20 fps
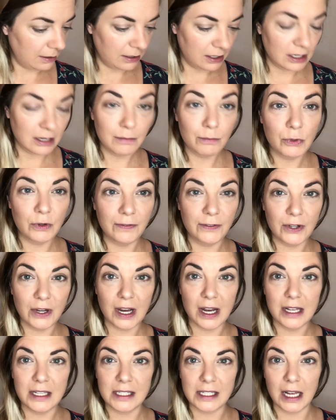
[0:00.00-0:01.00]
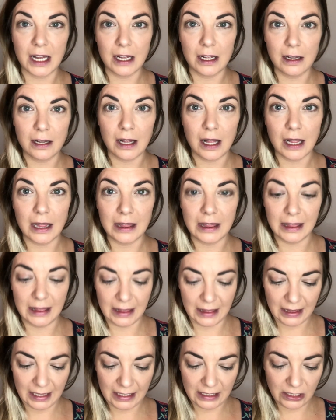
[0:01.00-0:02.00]
gonna move you guys a
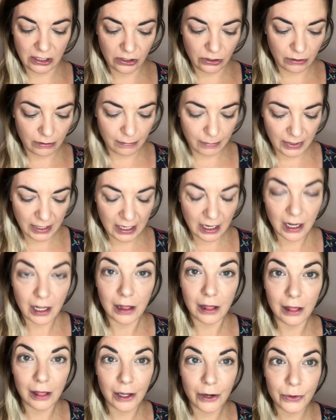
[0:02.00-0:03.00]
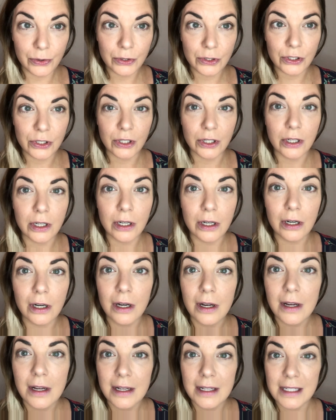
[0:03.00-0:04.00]
little bit closer,
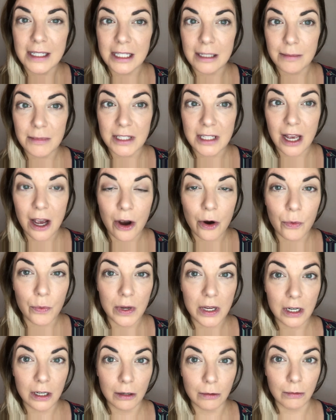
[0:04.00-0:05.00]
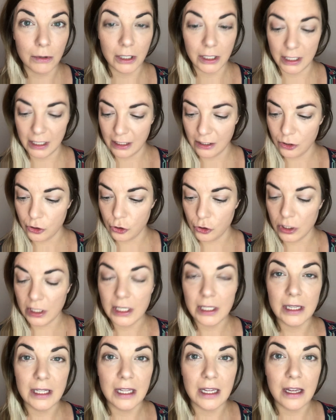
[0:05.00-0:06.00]
seeing as how we are working
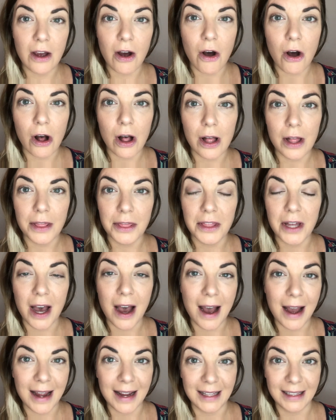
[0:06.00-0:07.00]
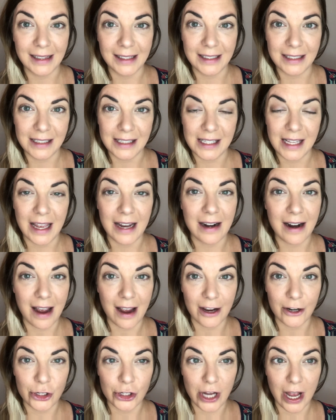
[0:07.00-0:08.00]
strictly on the eyelids and
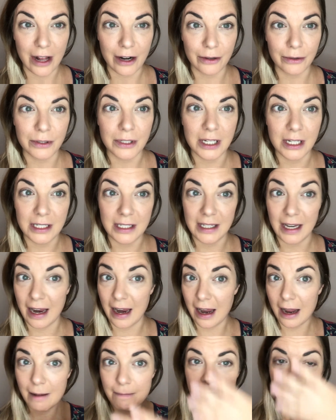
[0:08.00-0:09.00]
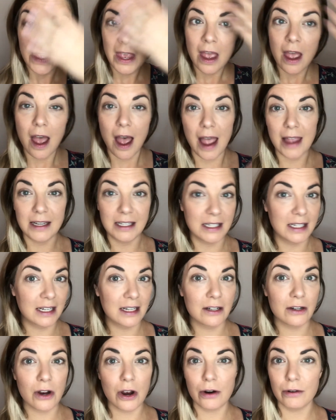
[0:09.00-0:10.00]
eyeshadow today. I did
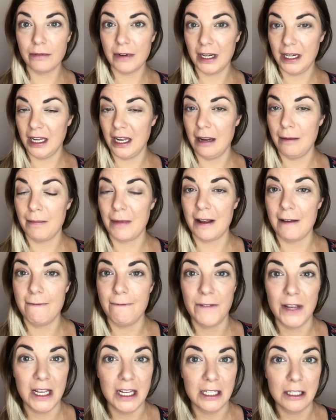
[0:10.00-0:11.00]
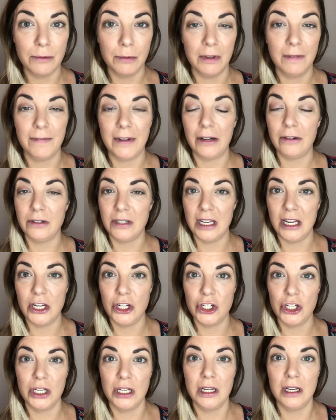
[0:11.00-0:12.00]
already my face with
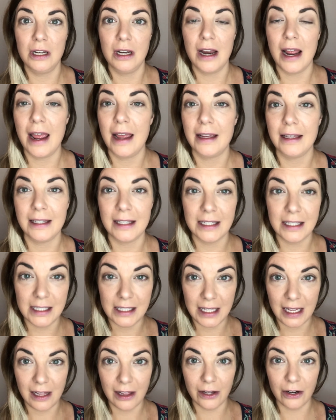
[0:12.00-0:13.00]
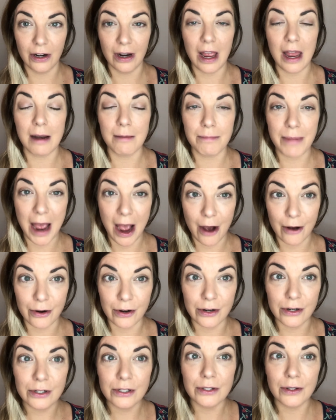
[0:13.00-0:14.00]
foundation and concealer and
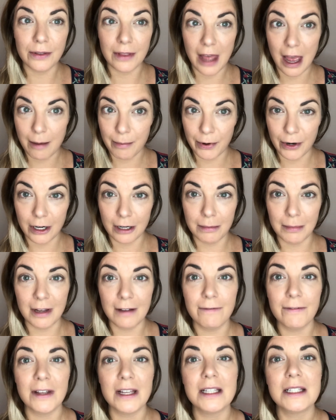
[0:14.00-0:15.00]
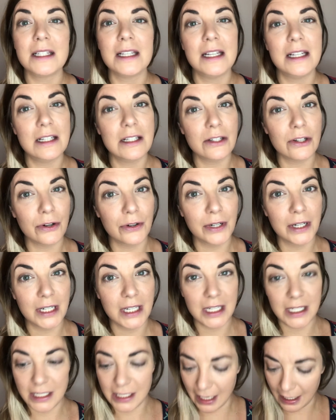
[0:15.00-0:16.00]
powder, so that part of my face is already
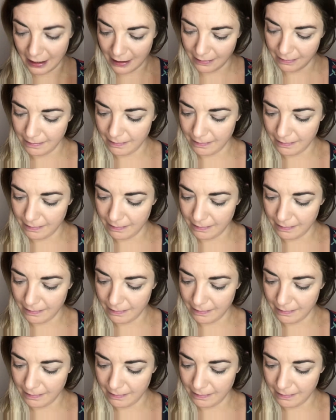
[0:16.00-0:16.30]
done.